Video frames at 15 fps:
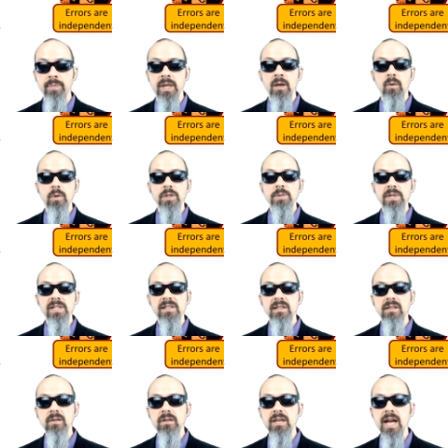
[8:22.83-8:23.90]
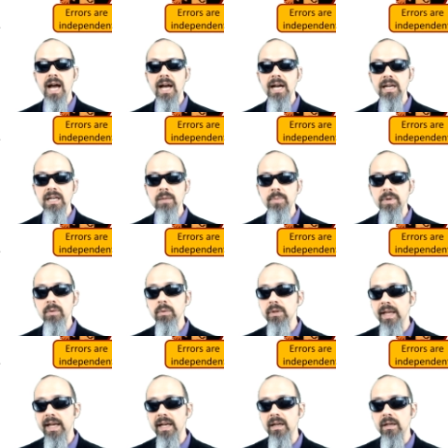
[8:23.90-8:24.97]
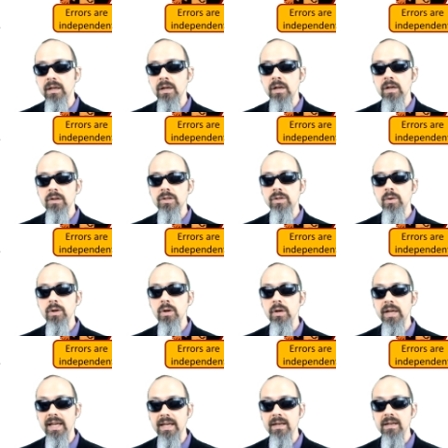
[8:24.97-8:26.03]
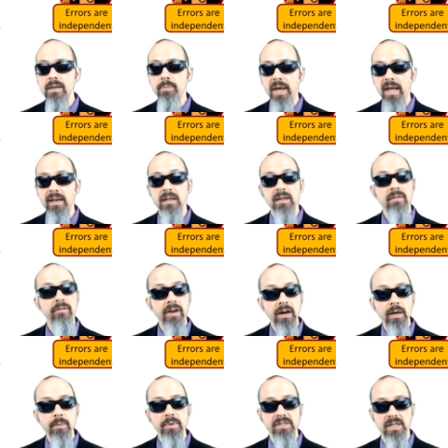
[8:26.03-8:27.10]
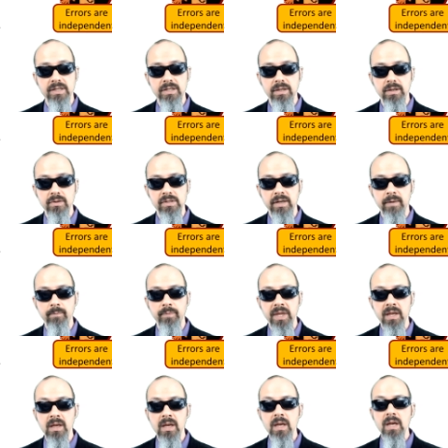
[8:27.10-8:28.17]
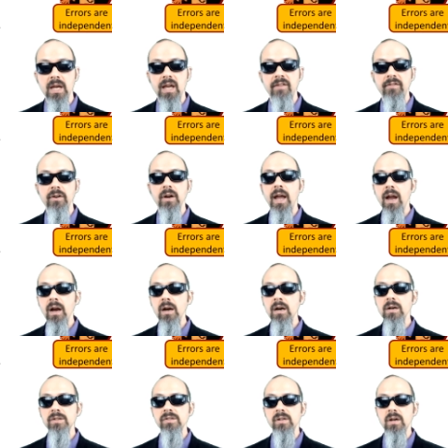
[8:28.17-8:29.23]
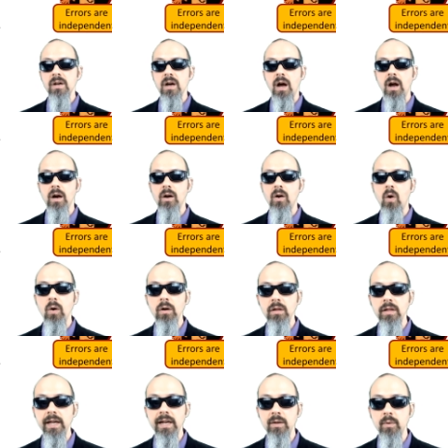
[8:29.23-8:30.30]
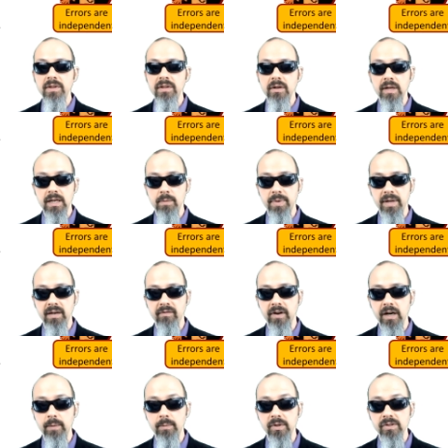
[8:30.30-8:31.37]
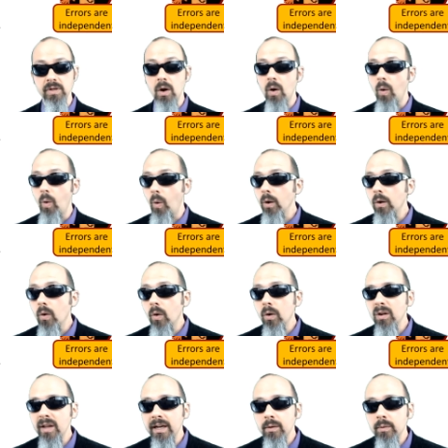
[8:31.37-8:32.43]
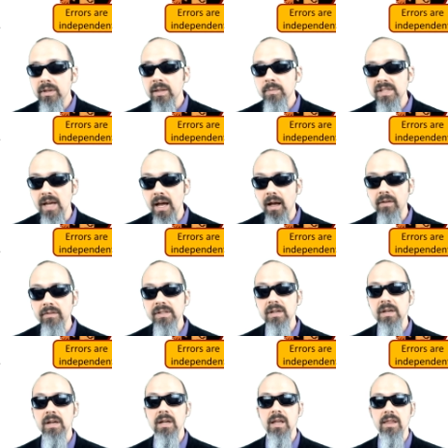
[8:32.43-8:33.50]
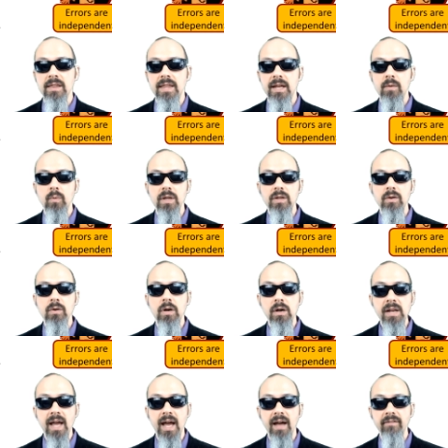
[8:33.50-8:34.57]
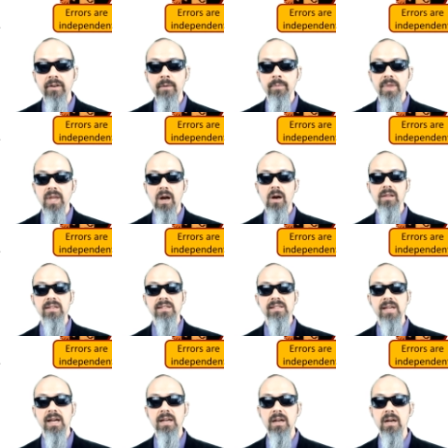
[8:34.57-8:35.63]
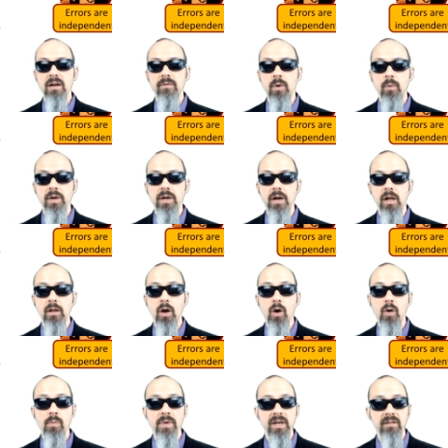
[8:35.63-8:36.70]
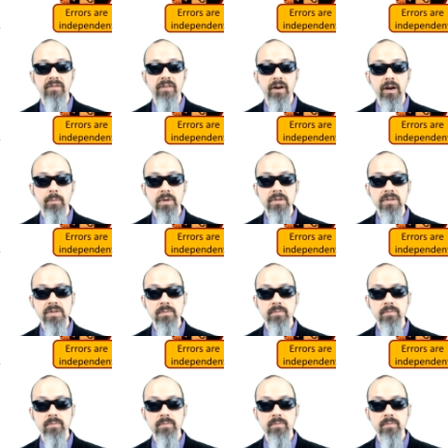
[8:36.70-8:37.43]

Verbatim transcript: which means that they're not going to be related to your independent variables that you're using. If your errors are correlating with your independent variables or correlating with themselves, then what you could have are the sign of what we call omitted variables,